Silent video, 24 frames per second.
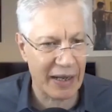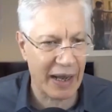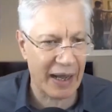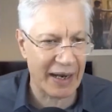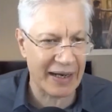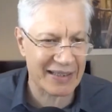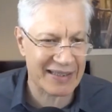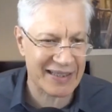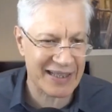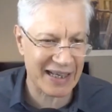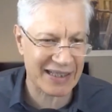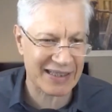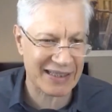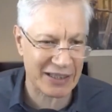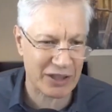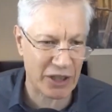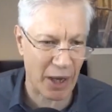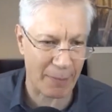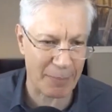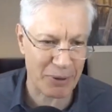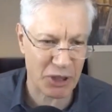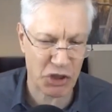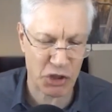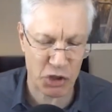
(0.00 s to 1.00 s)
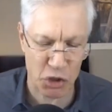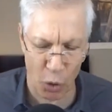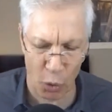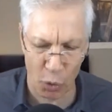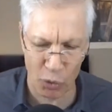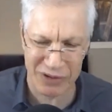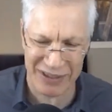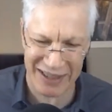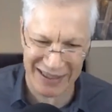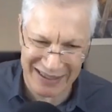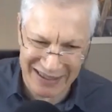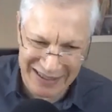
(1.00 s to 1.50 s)
And it takes a of
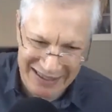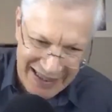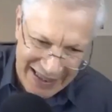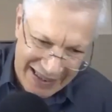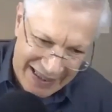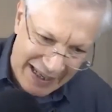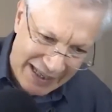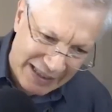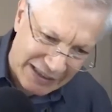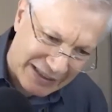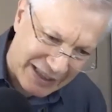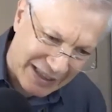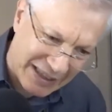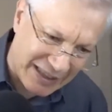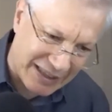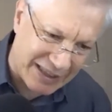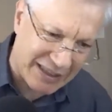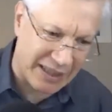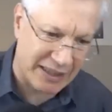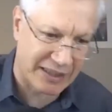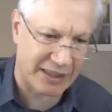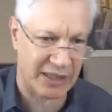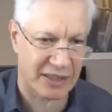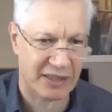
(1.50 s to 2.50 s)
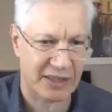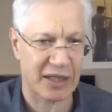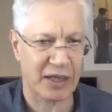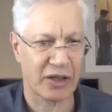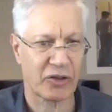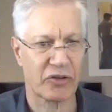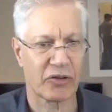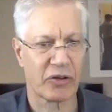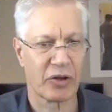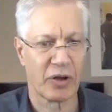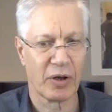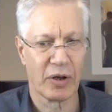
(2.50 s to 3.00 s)
Sowell to dig into the
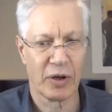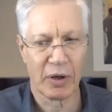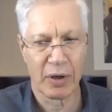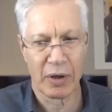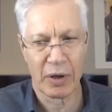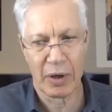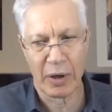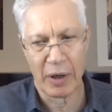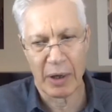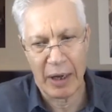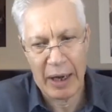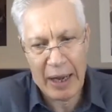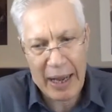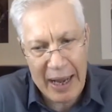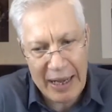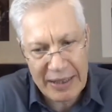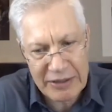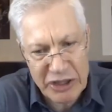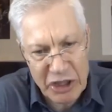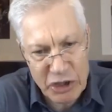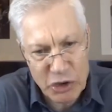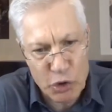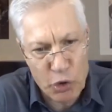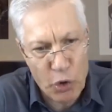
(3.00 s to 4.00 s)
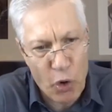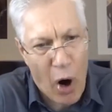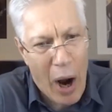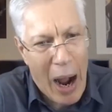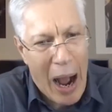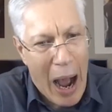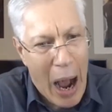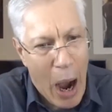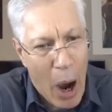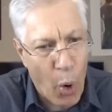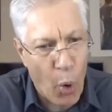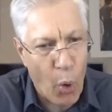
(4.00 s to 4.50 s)
statistics and to draw
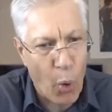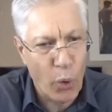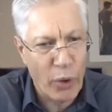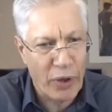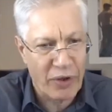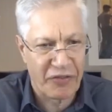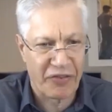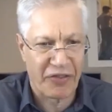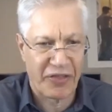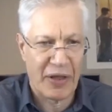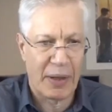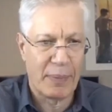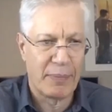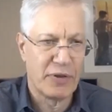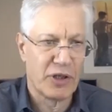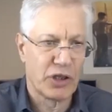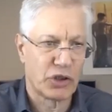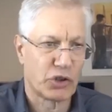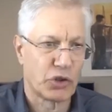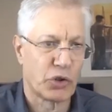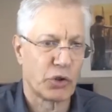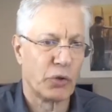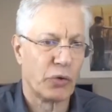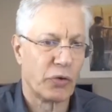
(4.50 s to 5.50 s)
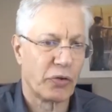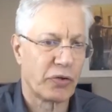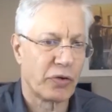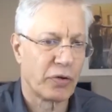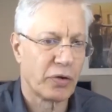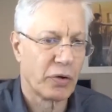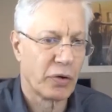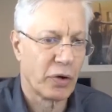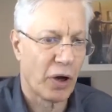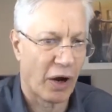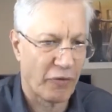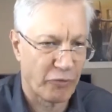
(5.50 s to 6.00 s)
out of them the truth
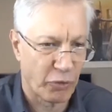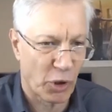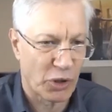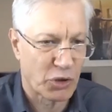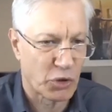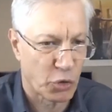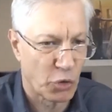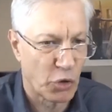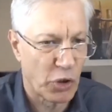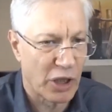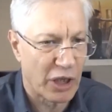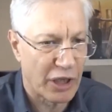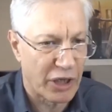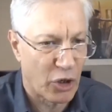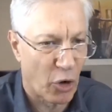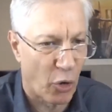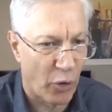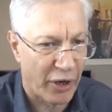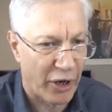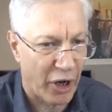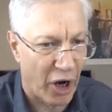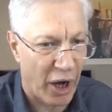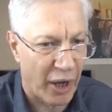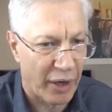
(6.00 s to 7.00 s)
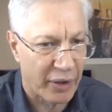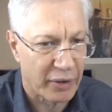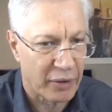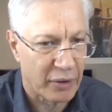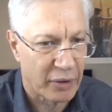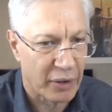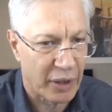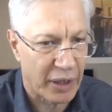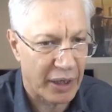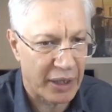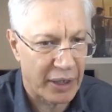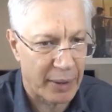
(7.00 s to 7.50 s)
of what's really going on
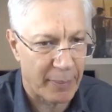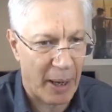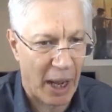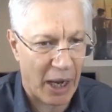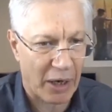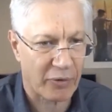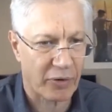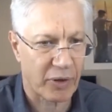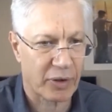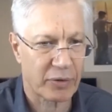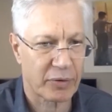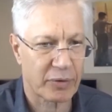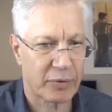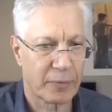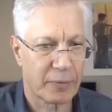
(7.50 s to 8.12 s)
in the background.